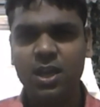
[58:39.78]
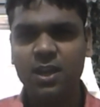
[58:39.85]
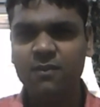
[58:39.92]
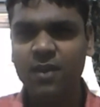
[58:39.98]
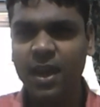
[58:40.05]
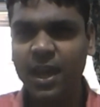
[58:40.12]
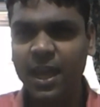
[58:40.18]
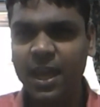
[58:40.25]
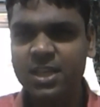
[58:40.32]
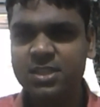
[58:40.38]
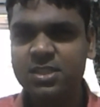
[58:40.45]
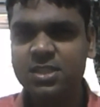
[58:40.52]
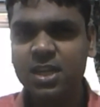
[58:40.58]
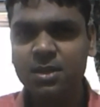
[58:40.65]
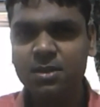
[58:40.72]
If I
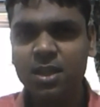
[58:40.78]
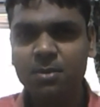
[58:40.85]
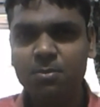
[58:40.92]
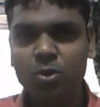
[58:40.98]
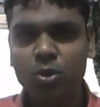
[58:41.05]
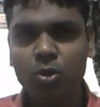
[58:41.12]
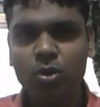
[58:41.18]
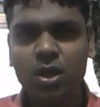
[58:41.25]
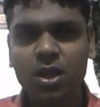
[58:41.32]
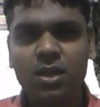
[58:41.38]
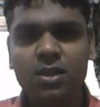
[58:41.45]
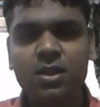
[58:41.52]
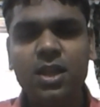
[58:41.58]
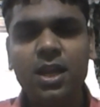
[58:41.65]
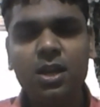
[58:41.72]
extend them, no,
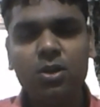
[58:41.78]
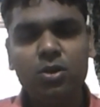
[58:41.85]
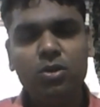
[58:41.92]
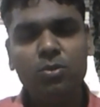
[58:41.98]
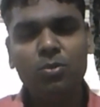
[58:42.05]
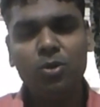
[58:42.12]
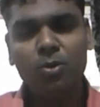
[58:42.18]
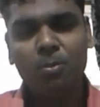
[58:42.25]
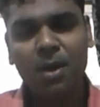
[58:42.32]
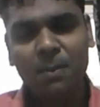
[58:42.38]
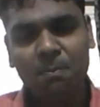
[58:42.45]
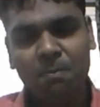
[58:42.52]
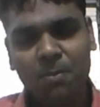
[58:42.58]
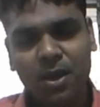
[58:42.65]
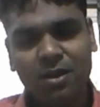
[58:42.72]
then, my
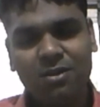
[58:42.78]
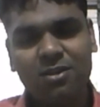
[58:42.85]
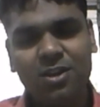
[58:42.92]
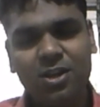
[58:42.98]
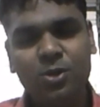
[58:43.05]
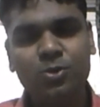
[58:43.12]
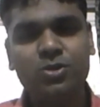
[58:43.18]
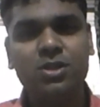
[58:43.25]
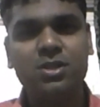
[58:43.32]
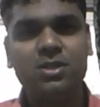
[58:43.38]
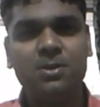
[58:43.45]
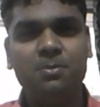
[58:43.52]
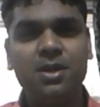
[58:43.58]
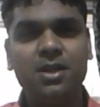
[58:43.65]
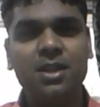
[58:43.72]
pain reduces
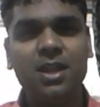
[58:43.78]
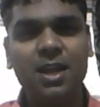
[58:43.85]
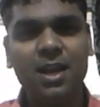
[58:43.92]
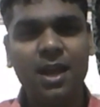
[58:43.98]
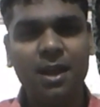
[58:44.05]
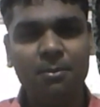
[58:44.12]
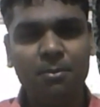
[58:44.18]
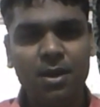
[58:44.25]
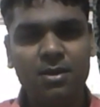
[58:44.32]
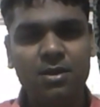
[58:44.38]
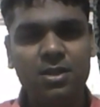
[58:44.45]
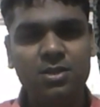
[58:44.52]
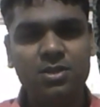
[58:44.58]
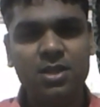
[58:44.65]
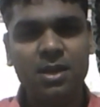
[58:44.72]
a bit. Then I am at
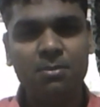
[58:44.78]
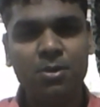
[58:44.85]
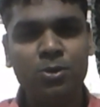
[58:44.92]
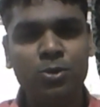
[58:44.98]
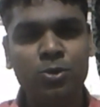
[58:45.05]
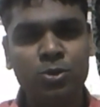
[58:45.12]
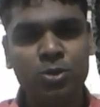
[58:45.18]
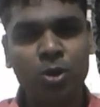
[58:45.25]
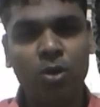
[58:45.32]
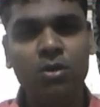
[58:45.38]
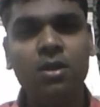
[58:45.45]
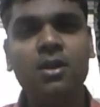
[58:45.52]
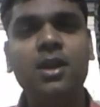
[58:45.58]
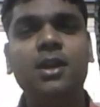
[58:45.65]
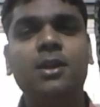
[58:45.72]
least able to
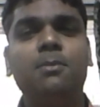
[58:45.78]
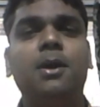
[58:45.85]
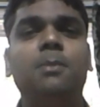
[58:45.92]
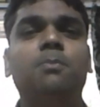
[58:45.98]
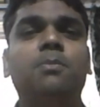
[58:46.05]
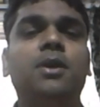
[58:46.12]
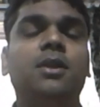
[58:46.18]
tolerate my pain.